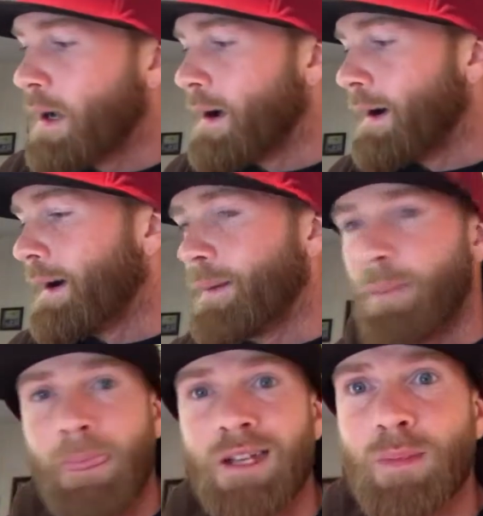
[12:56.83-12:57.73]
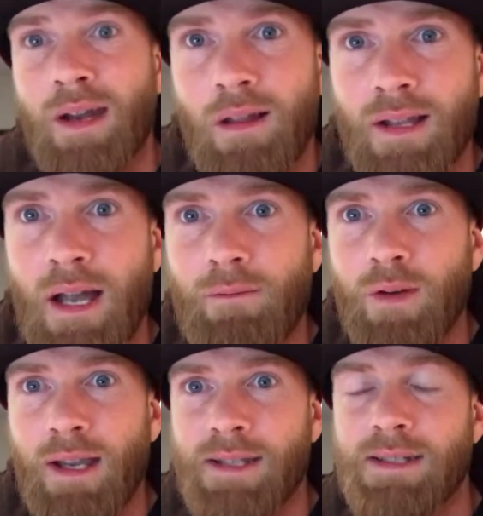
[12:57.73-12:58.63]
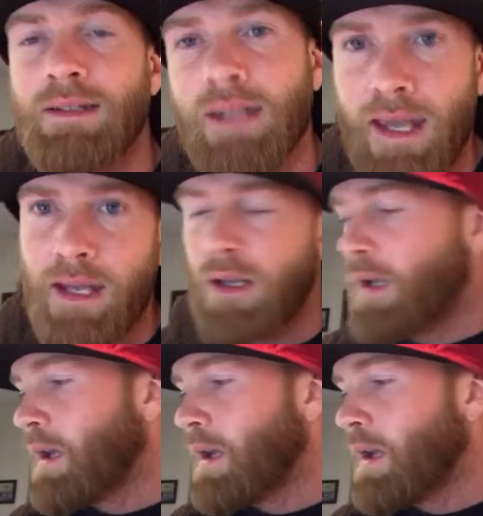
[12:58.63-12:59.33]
That's about all I got for you guys today.